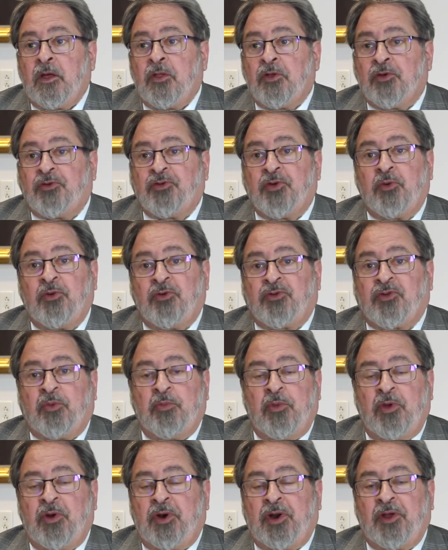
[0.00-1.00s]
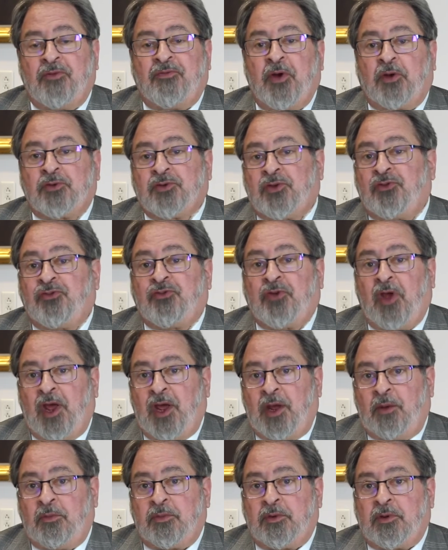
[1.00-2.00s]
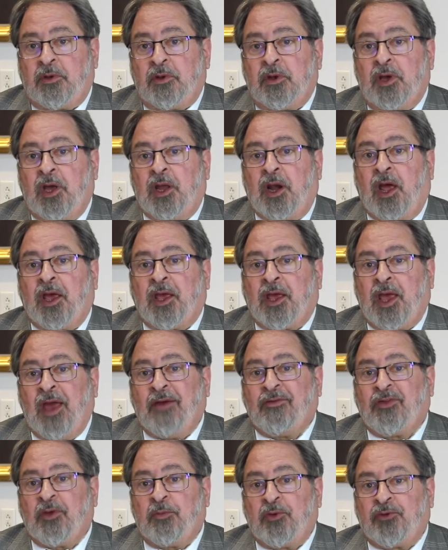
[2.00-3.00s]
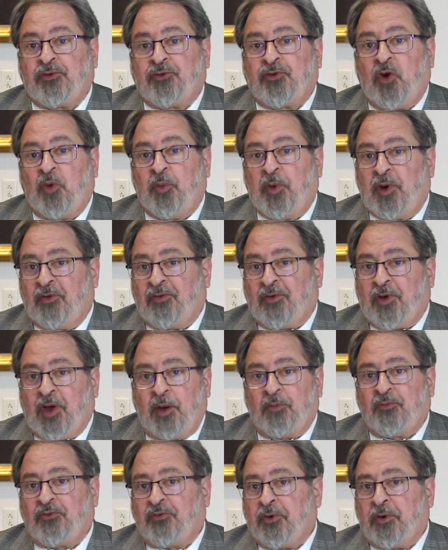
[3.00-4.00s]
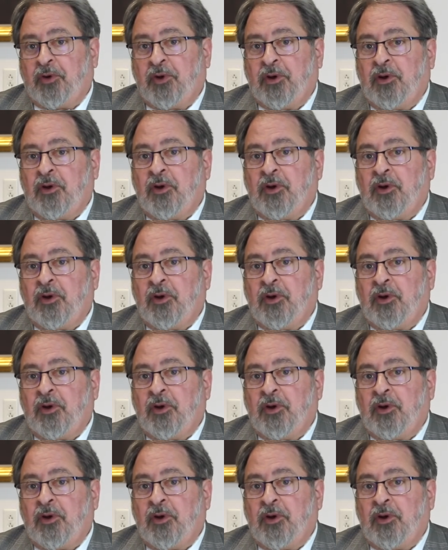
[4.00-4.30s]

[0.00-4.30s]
the Jewish community felt ashamed, and I gave them a sermon of comfort,